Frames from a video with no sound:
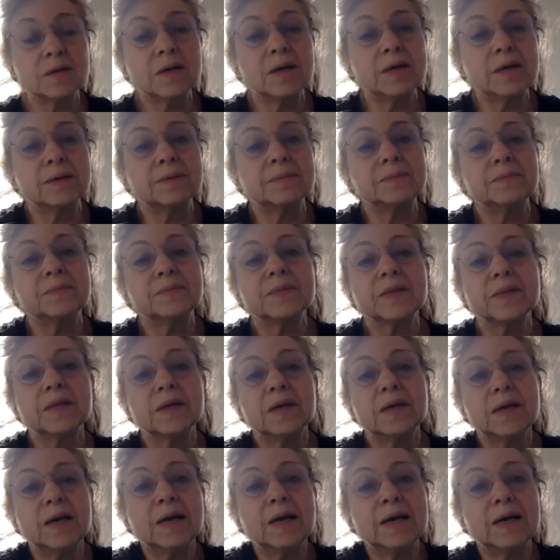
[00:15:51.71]
Um,
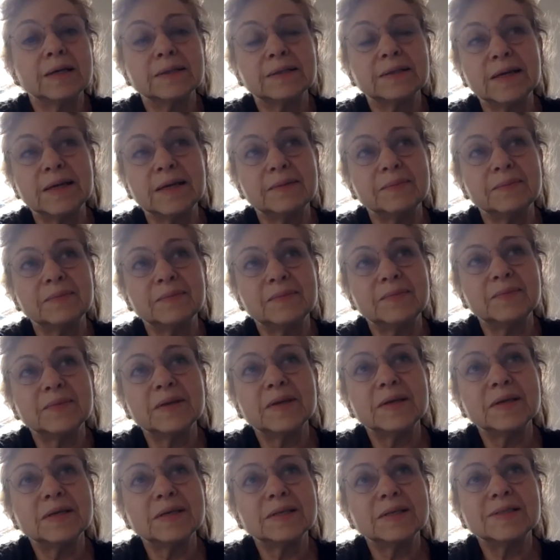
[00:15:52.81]
and um,
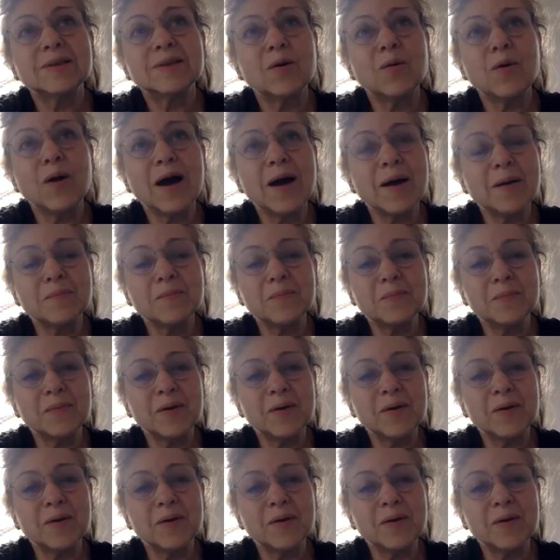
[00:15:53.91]
so I'm,